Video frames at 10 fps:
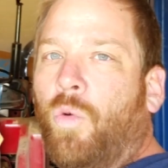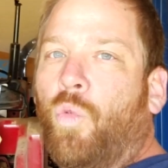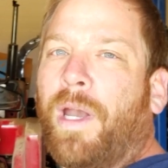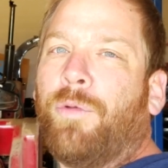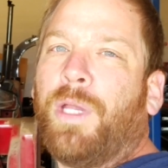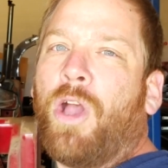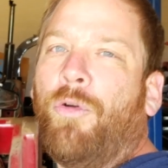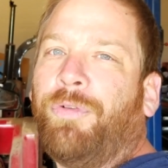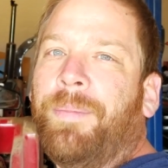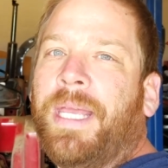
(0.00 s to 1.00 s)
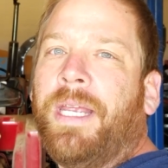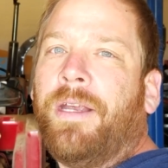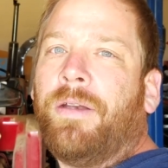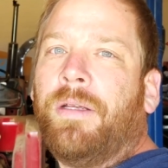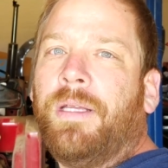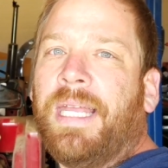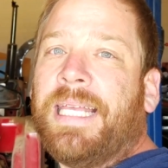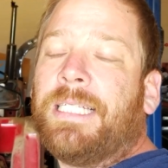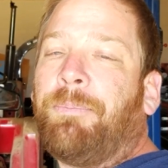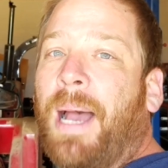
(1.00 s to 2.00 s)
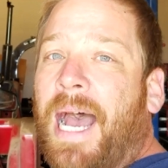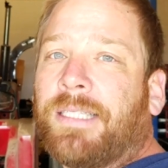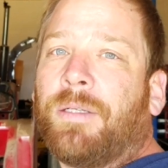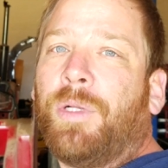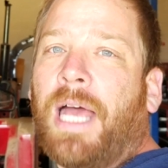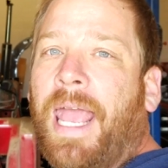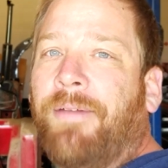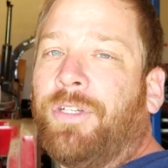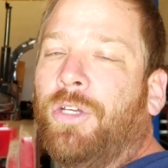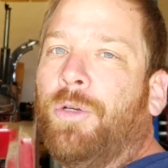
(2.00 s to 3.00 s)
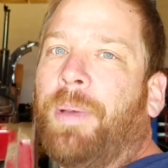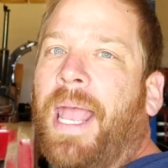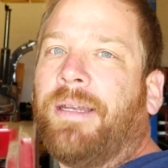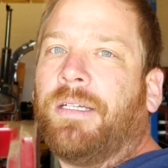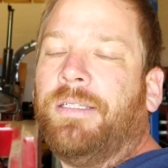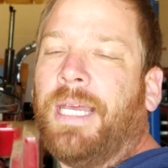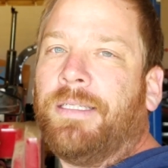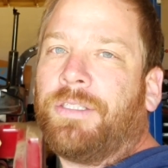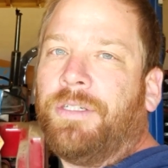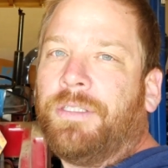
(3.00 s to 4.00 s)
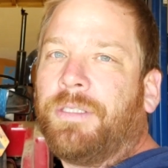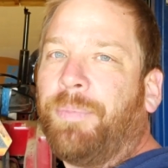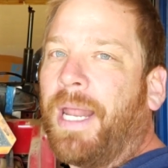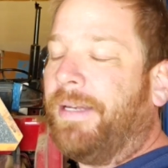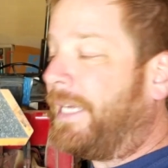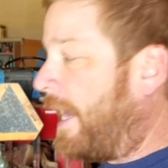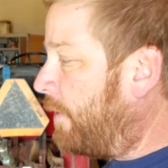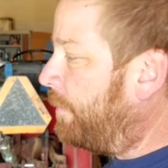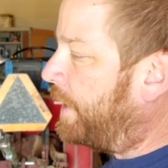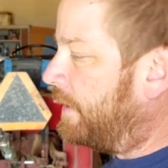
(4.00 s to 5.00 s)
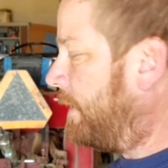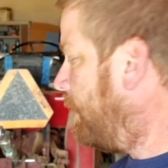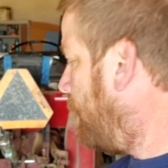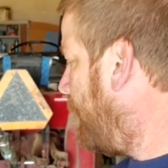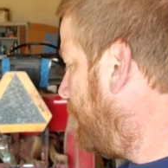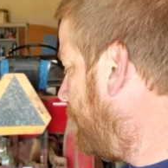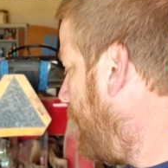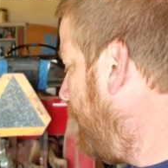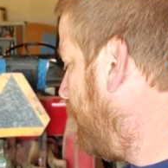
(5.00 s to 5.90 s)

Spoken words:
Where do we go from here? It is possible I have two bad condensers, but I doubt it because it's still on the same